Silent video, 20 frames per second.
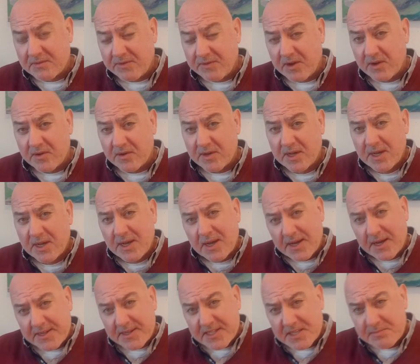phone
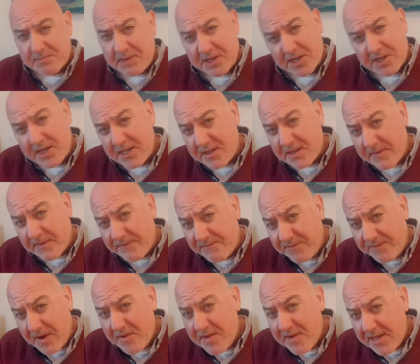and smash it into
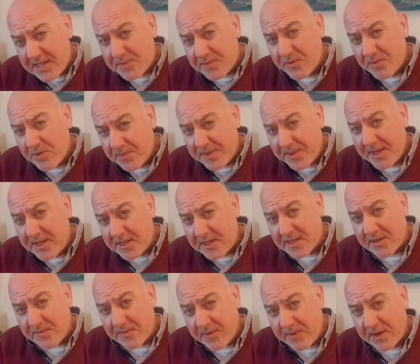very small
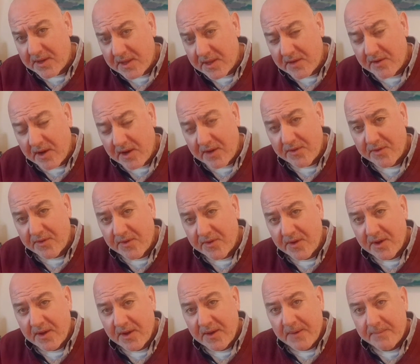pieces in front of their eyes.
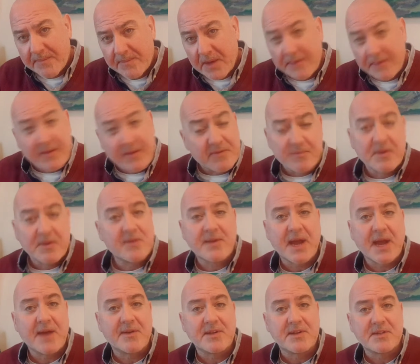I've even moved
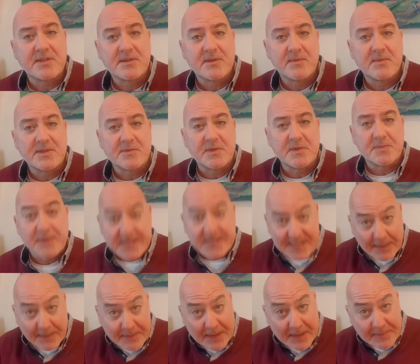carriage when somebody's been
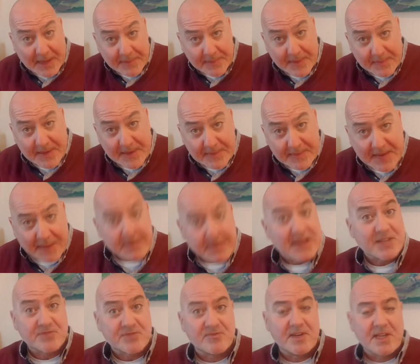tap, tap, tap, tap, tap, tap, and
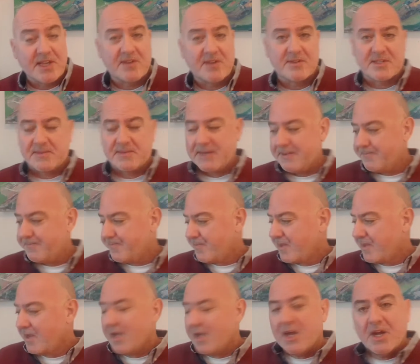it's really got to me.
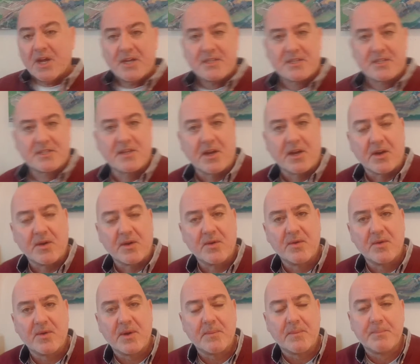
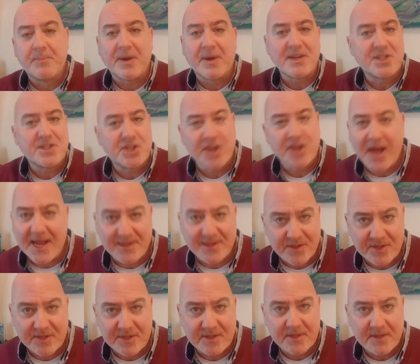So, by
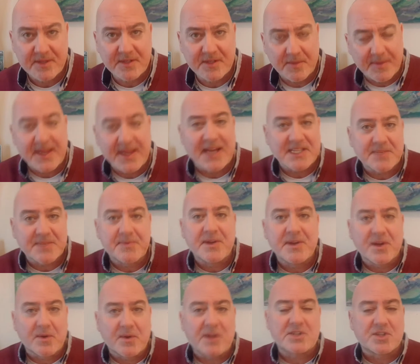chance, somebody asked me
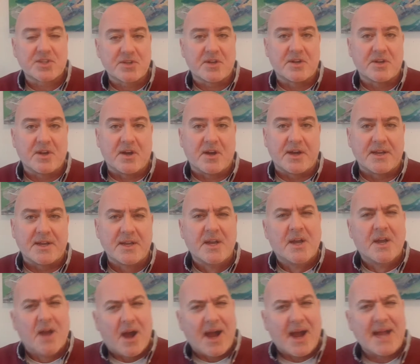a question online.
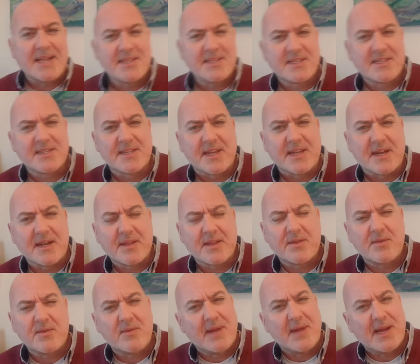I answered it, and I
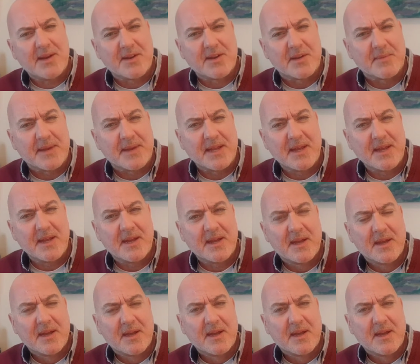thought, well, hang on a minute.